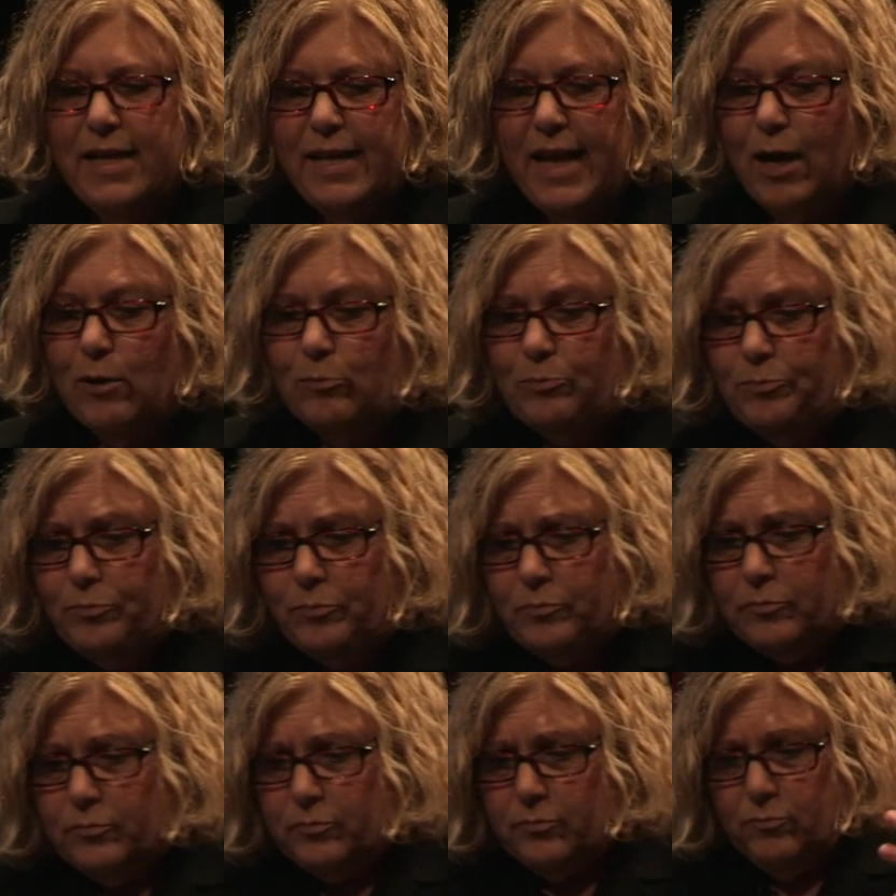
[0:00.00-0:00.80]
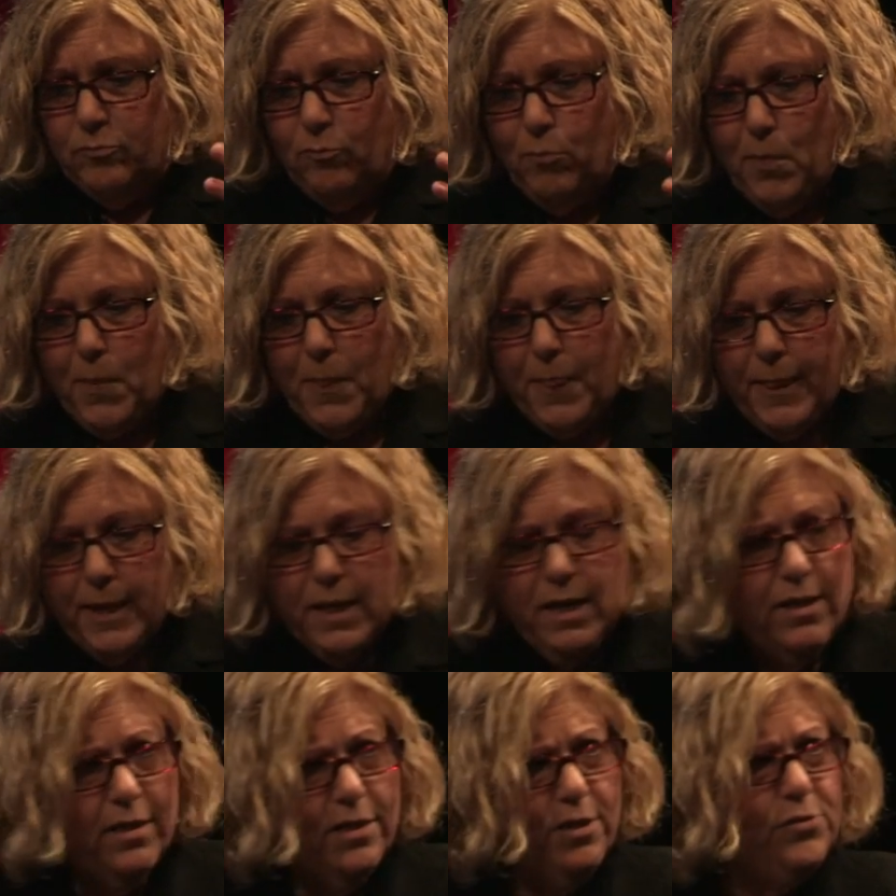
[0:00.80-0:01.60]
Now,
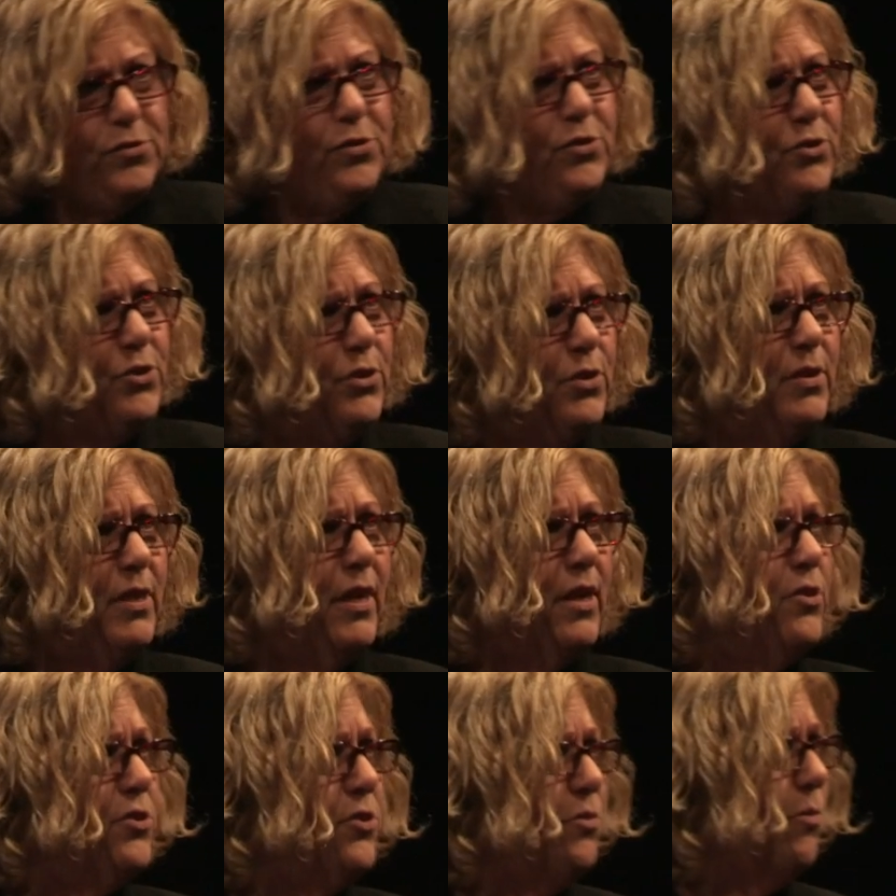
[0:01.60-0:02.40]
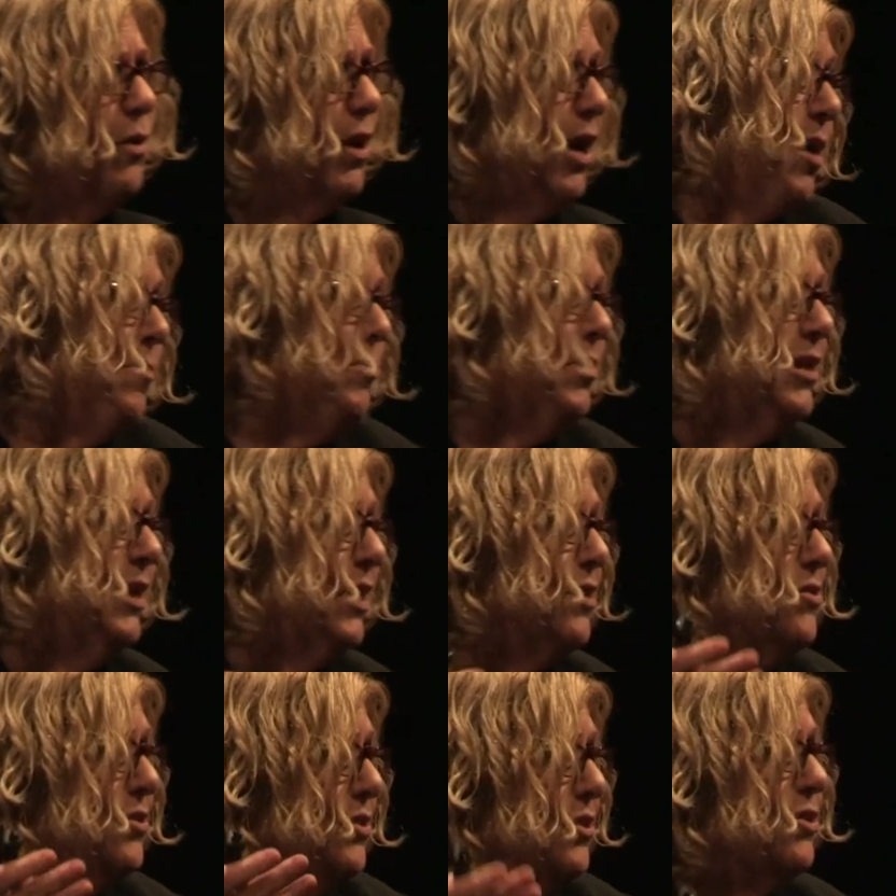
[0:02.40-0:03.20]
there's two
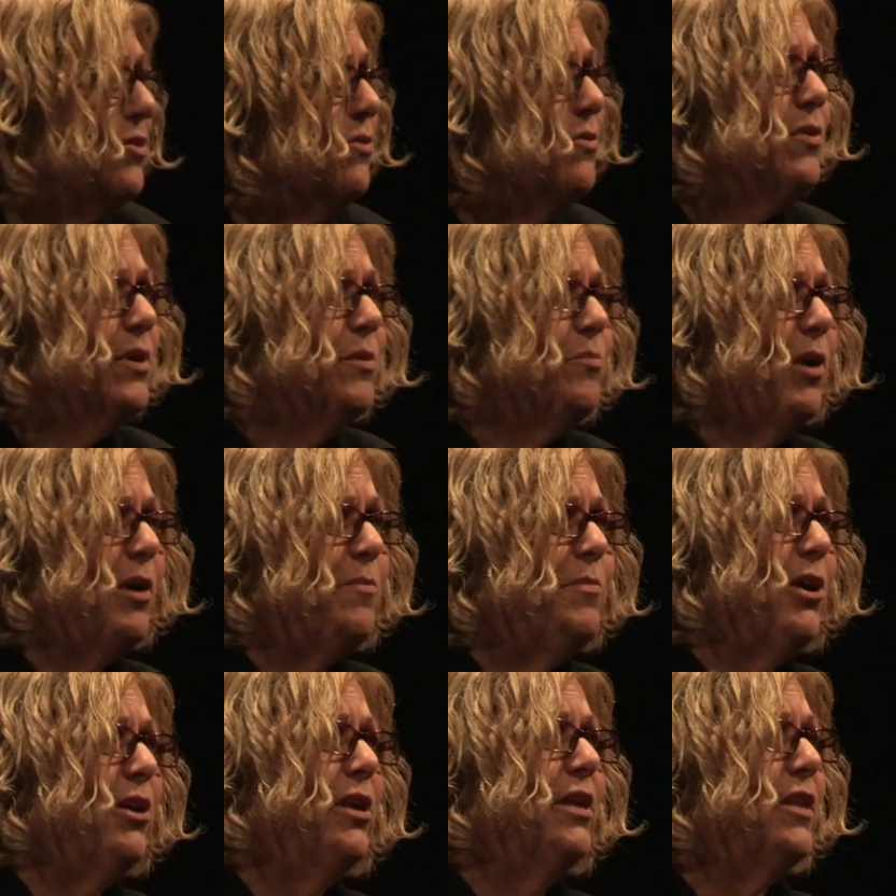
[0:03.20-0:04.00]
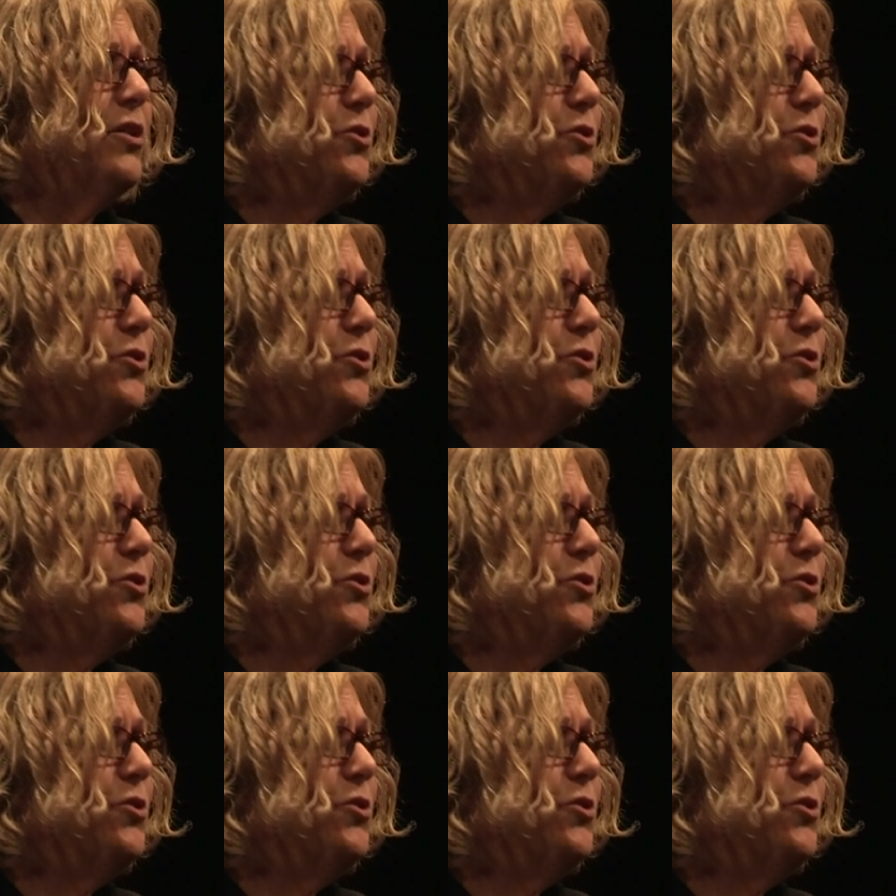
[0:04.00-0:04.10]
primarily